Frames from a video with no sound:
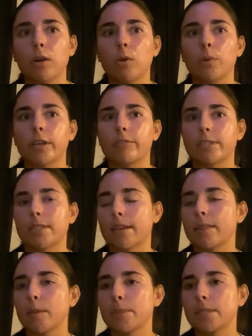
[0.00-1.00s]
we can resect
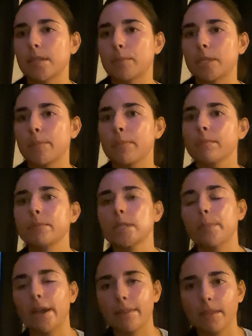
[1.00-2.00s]
them and send them to
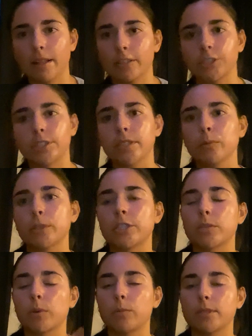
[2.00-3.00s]
pathology, which
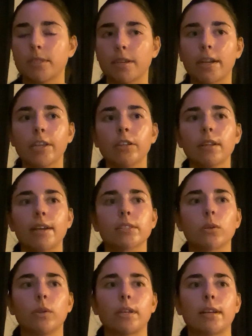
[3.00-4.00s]
is what was done at your last
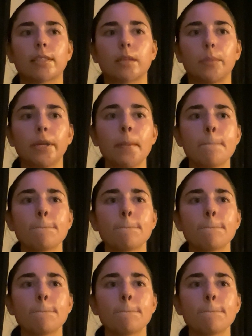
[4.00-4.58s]
colonoscopy.